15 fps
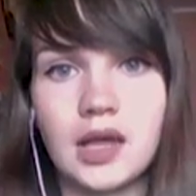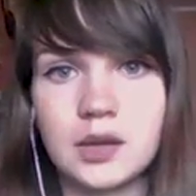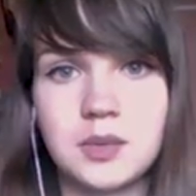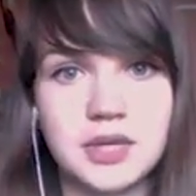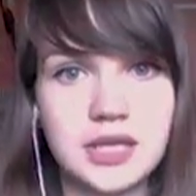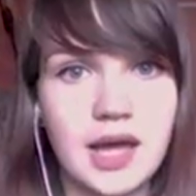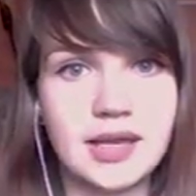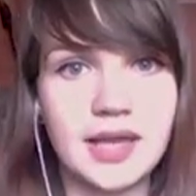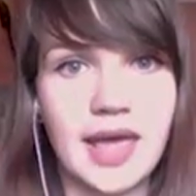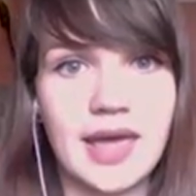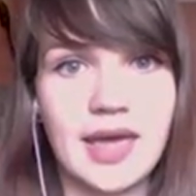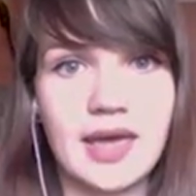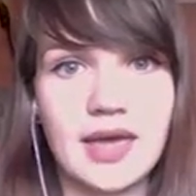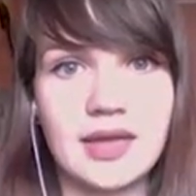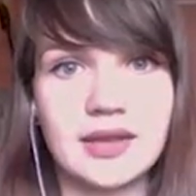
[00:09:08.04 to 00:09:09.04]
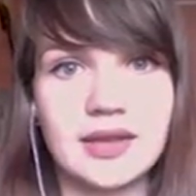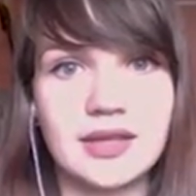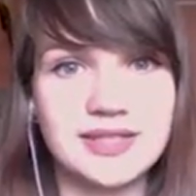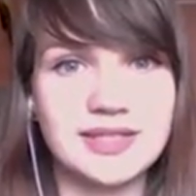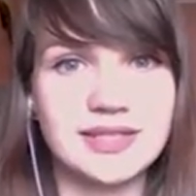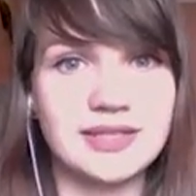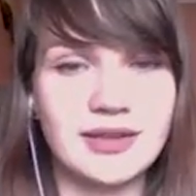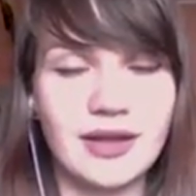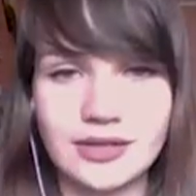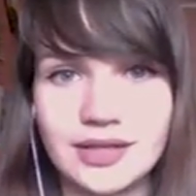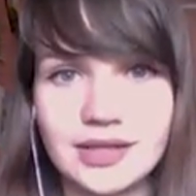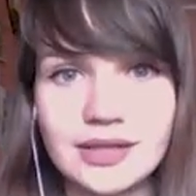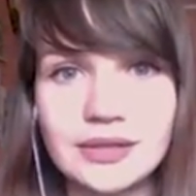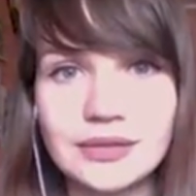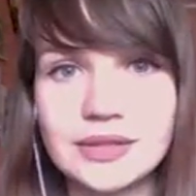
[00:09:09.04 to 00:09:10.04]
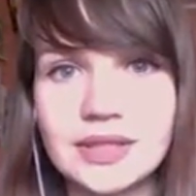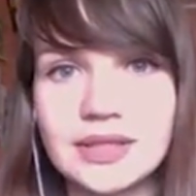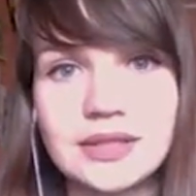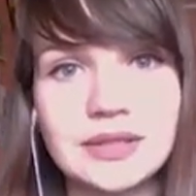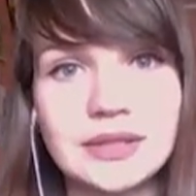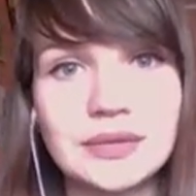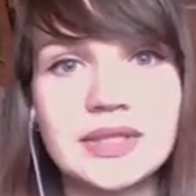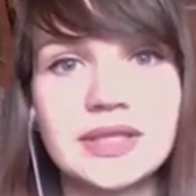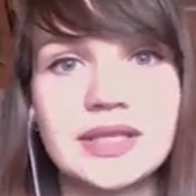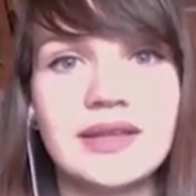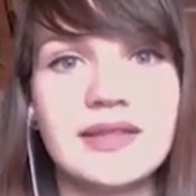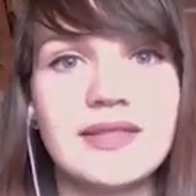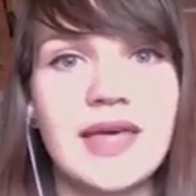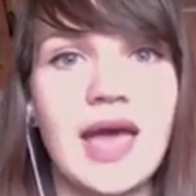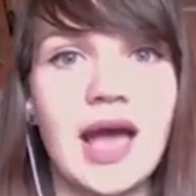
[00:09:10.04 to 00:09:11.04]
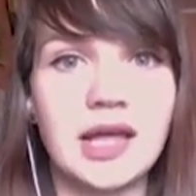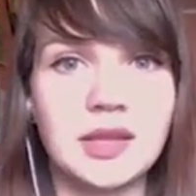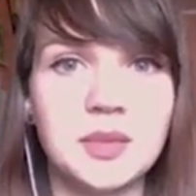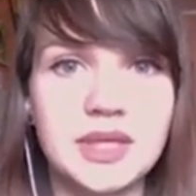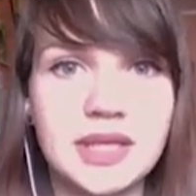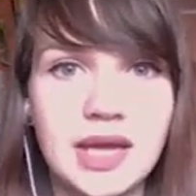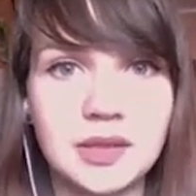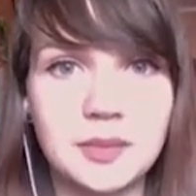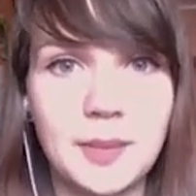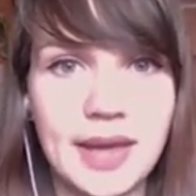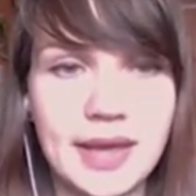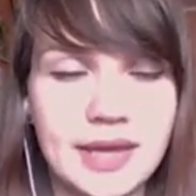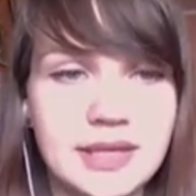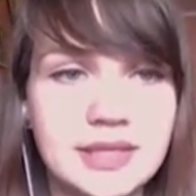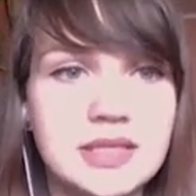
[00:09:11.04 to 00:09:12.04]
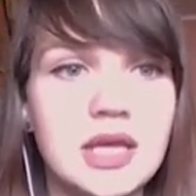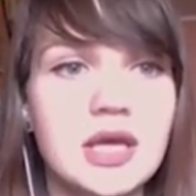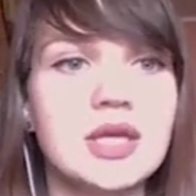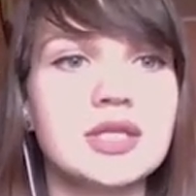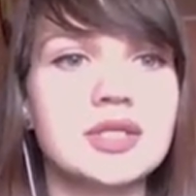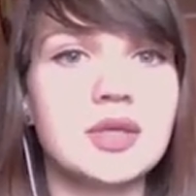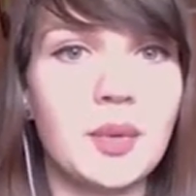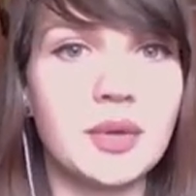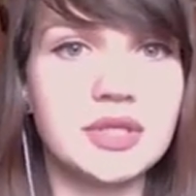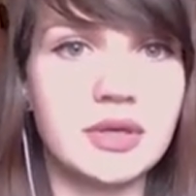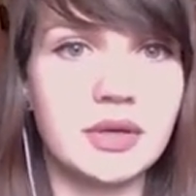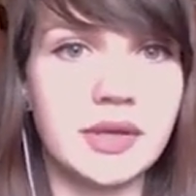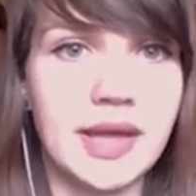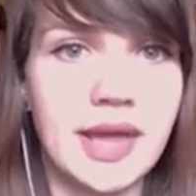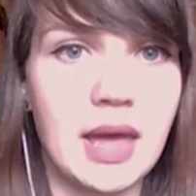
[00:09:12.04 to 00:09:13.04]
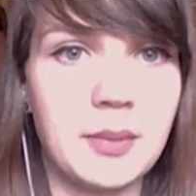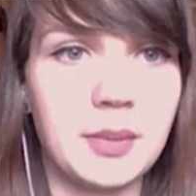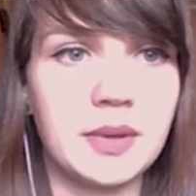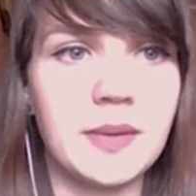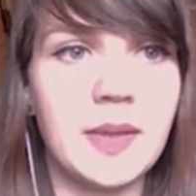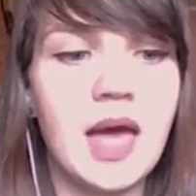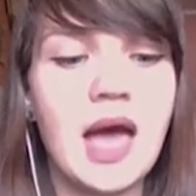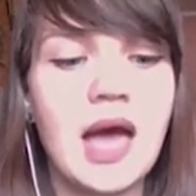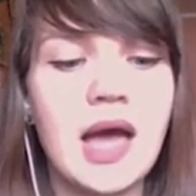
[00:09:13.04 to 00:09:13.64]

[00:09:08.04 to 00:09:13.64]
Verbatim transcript: Admitad and it's not included in the Admitad base. So what's gonna happen?